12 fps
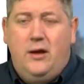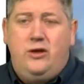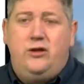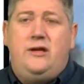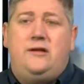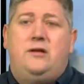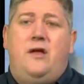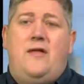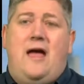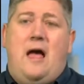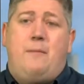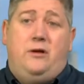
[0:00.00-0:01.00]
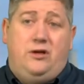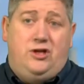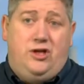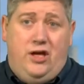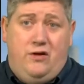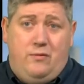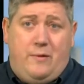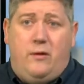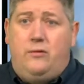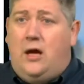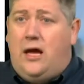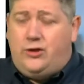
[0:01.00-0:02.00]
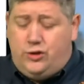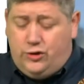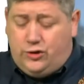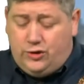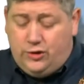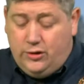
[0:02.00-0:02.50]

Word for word: You need to learn that habit. Did you hear about Ashish?